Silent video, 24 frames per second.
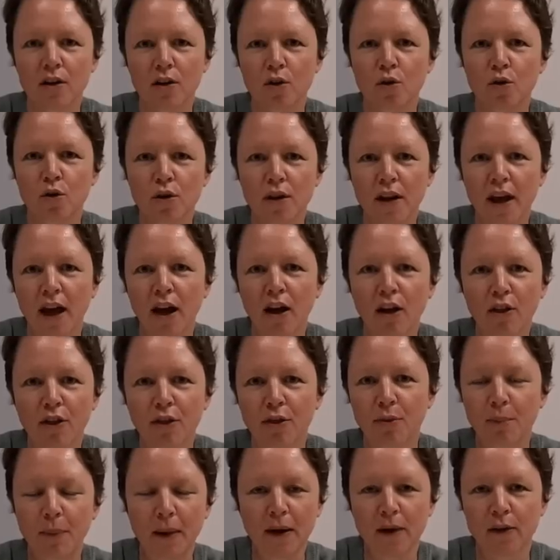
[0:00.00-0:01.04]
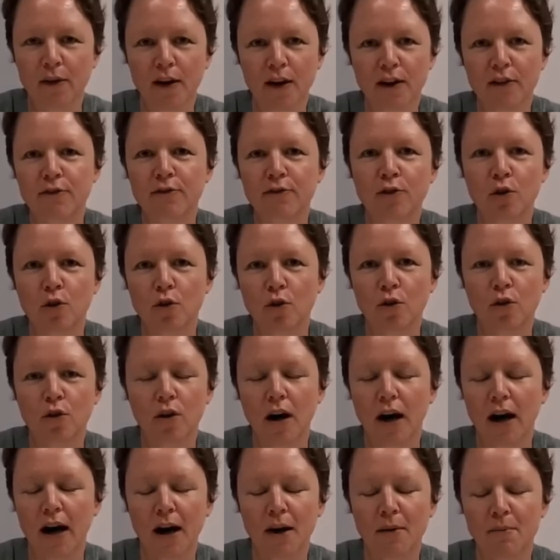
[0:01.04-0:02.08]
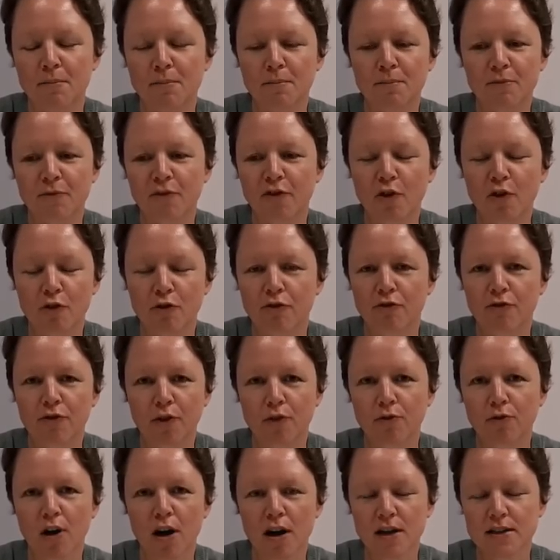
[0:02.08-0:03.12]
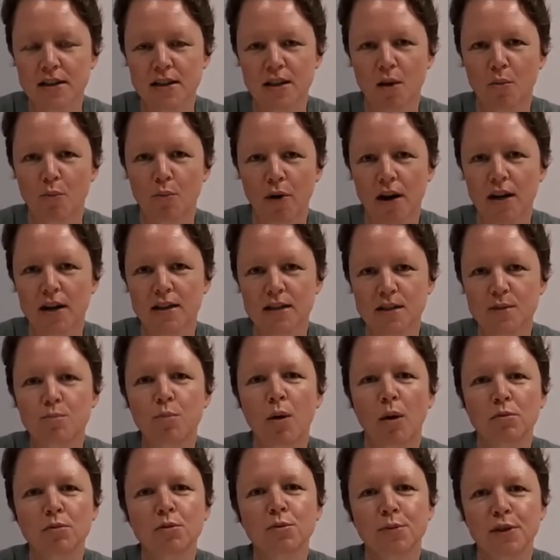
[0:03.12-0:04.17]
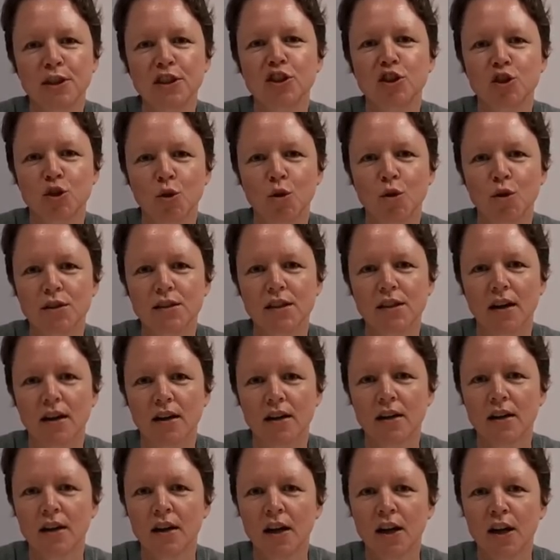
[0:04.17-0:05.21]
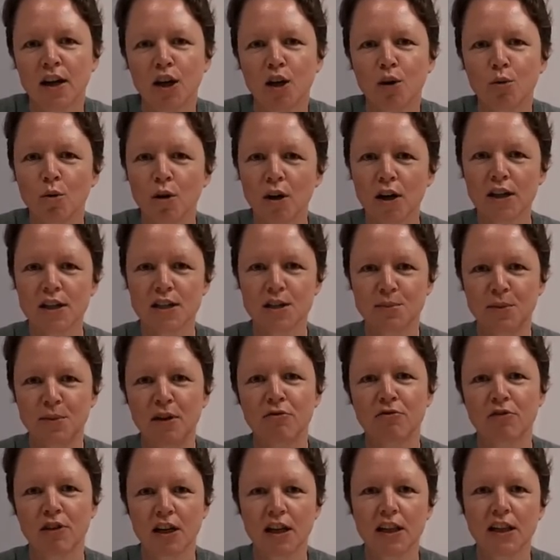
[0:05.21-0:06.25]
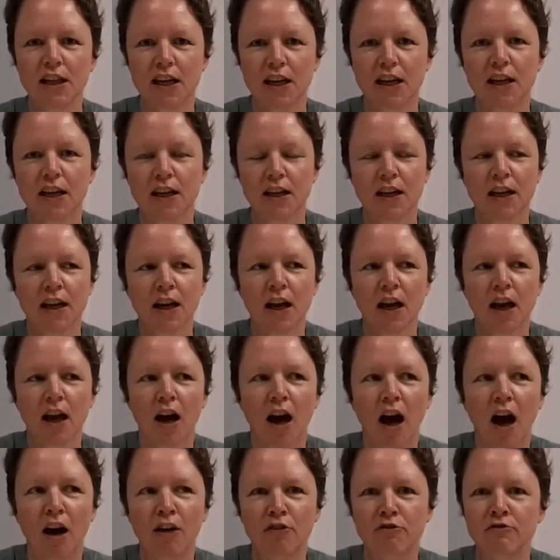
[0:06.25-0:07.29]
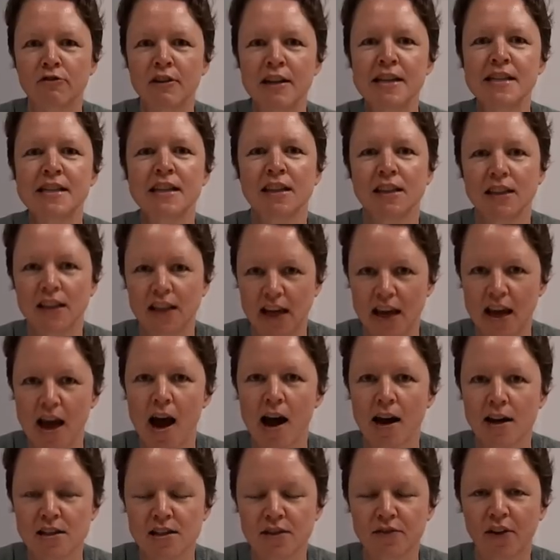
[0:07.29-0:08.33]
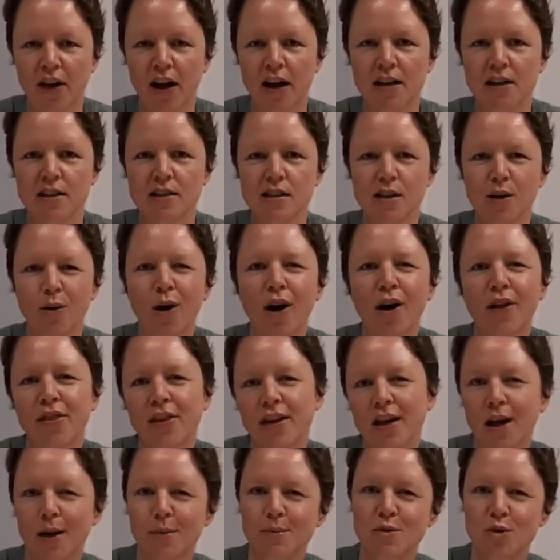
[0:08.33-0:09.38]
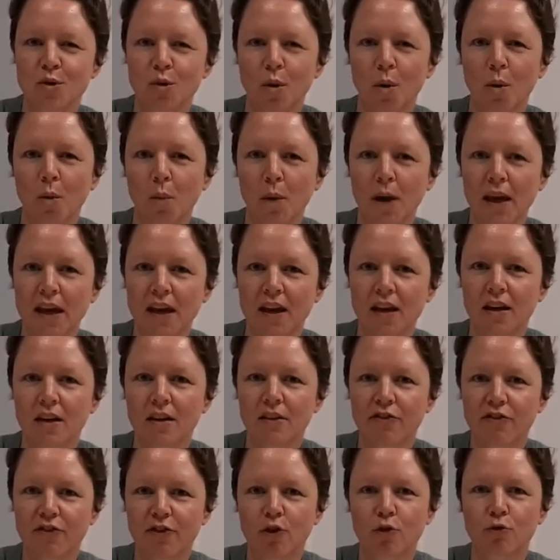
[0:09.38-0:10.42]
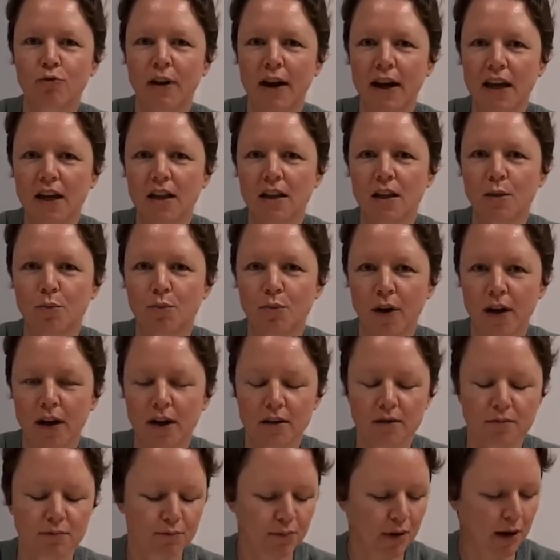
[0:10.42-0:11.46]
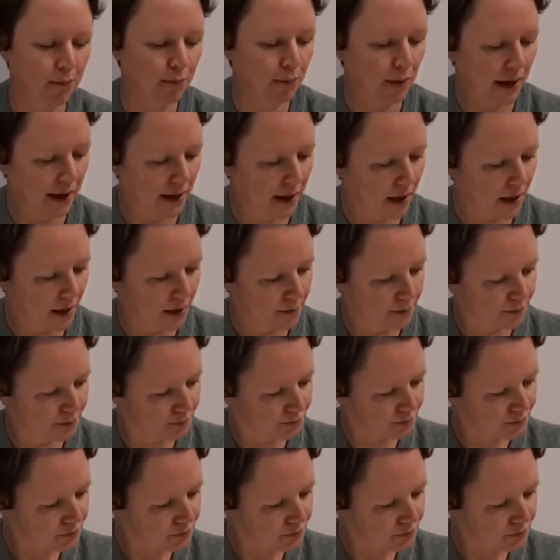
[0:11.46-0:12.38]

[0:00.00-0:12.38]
Good health period for rising the bread is probably shorter. You want it to be really recently activated. So I think up to a week for regular bread baking.